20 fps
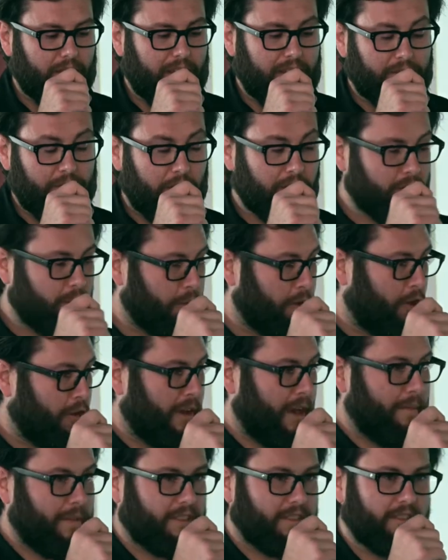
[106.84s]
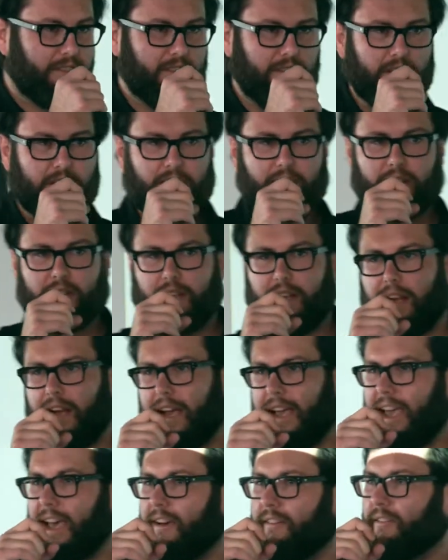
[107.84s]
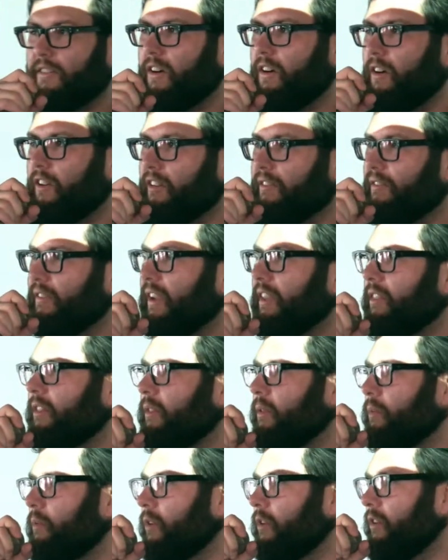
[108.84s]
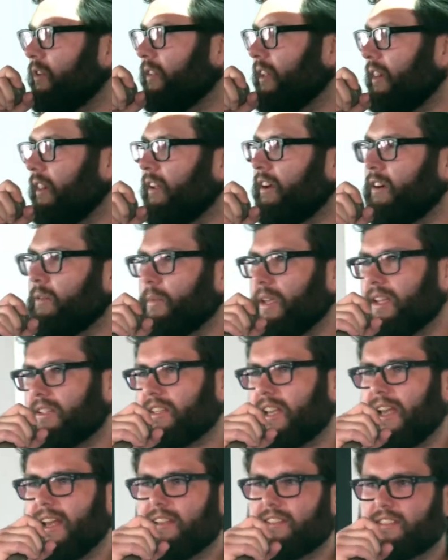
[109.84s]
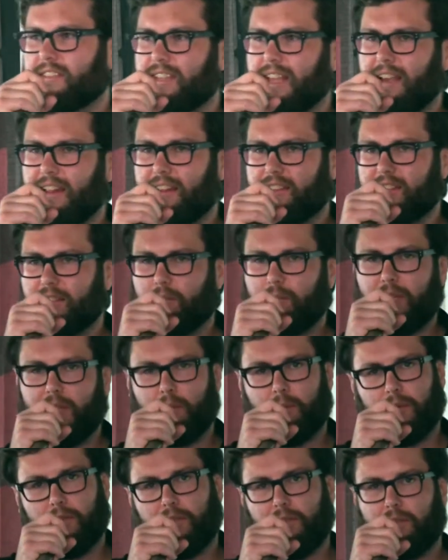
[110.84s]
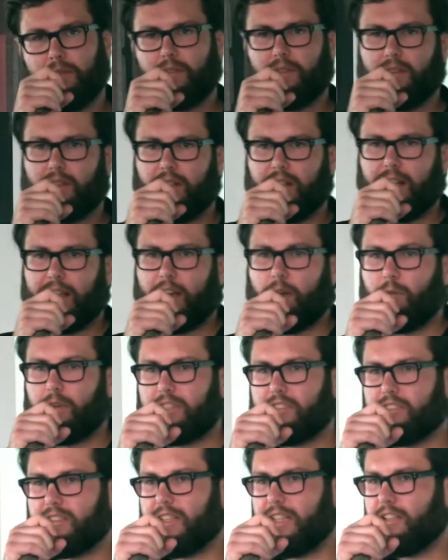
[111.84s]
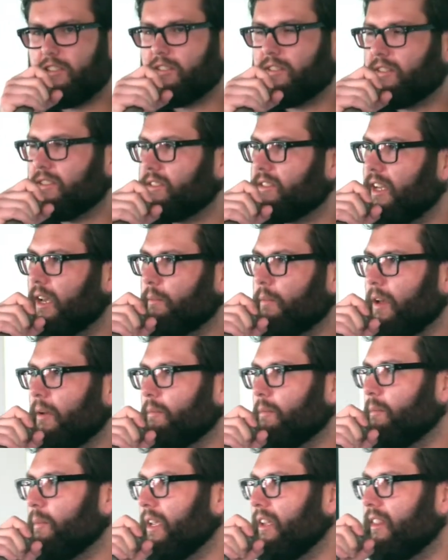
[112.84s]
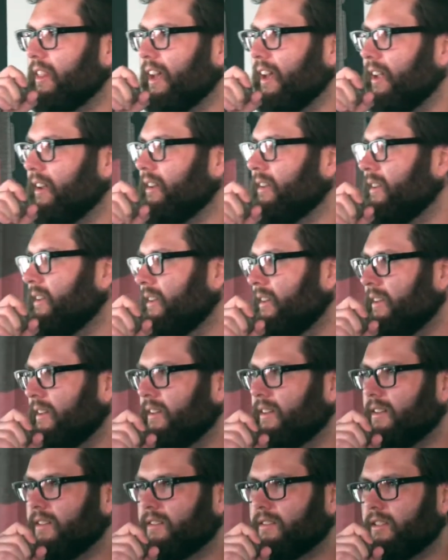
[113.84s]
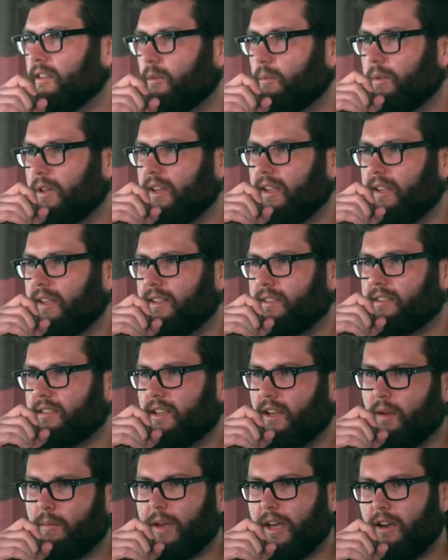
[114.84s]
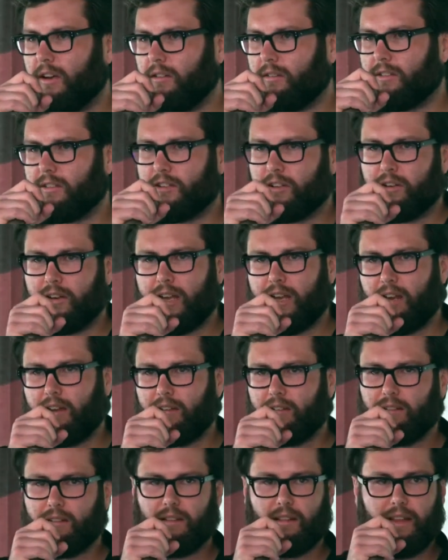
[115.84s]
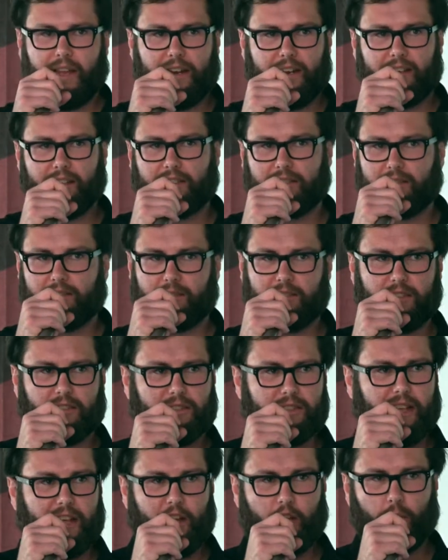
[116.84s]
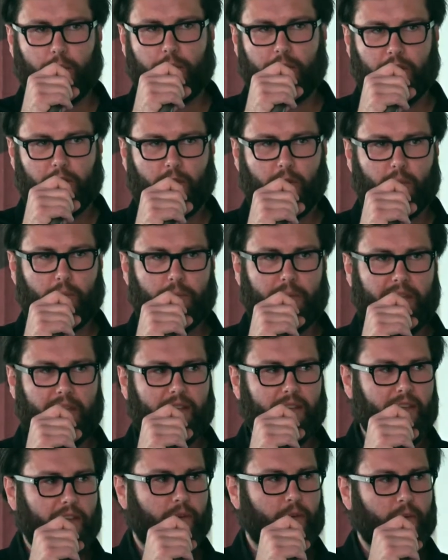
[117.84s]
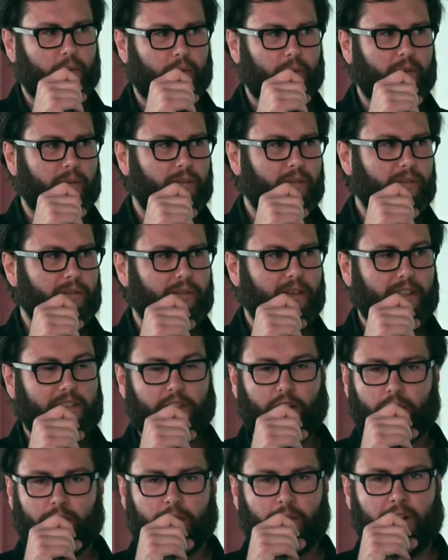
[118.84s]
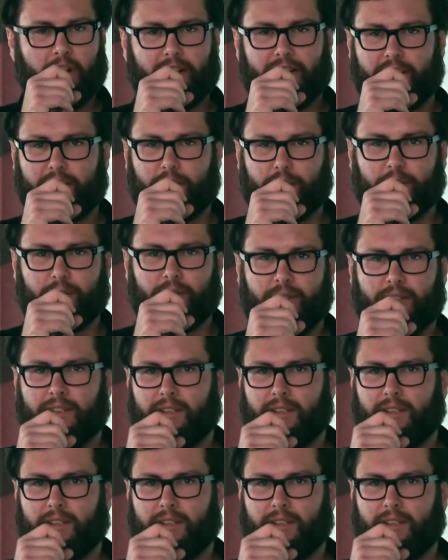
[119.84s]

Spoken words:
As far as the program is concerned, I have all the faith in the world that Long Beach has talented people. Now, we just need you to step up and be that. So please come out, turn out, let us just help you be you. That's all we want to do.